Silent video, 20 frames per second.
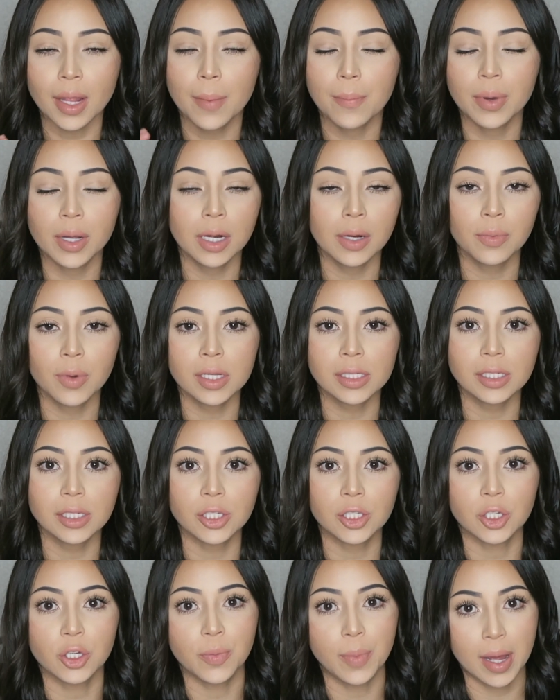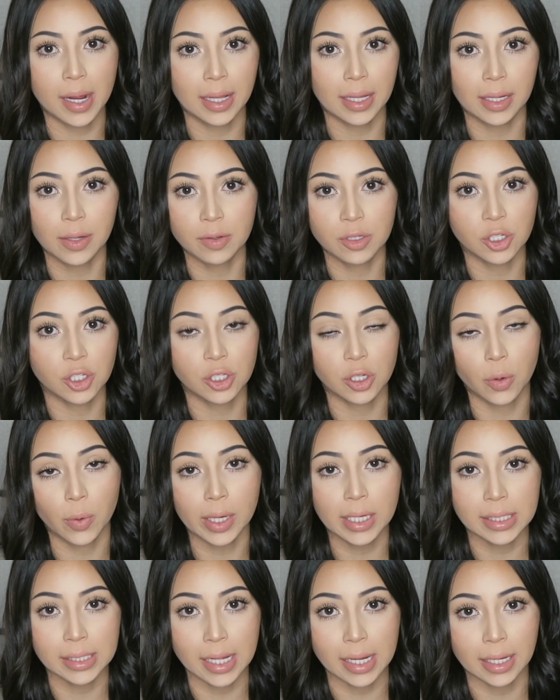But it wasn't too bad, like it was just a
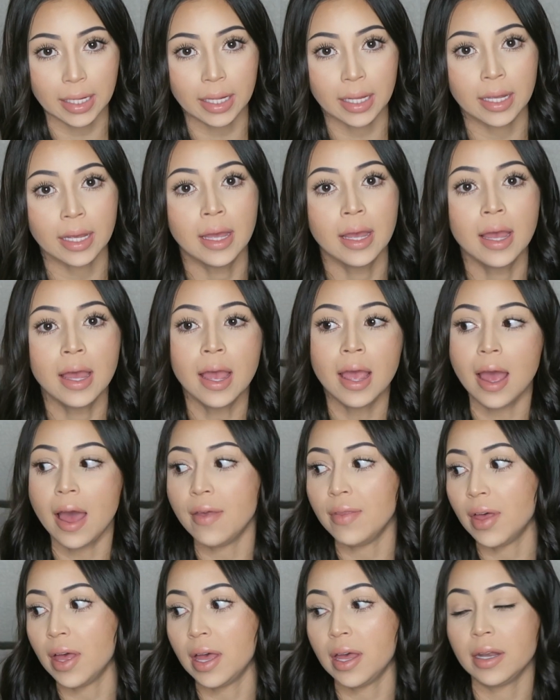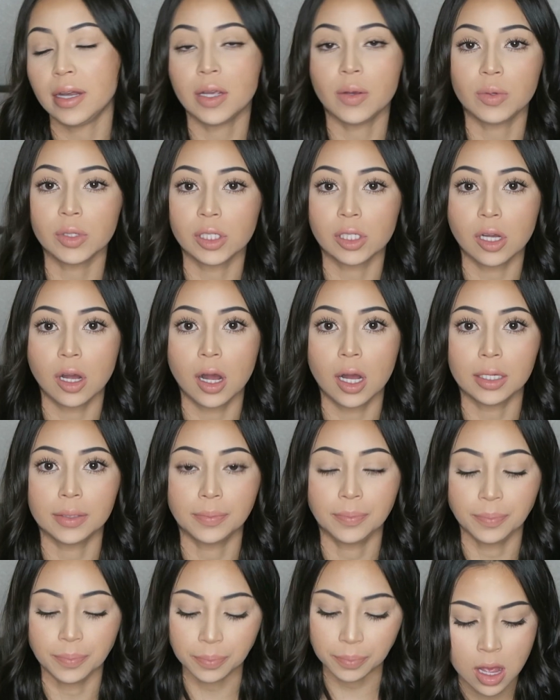quick second and then it was gone.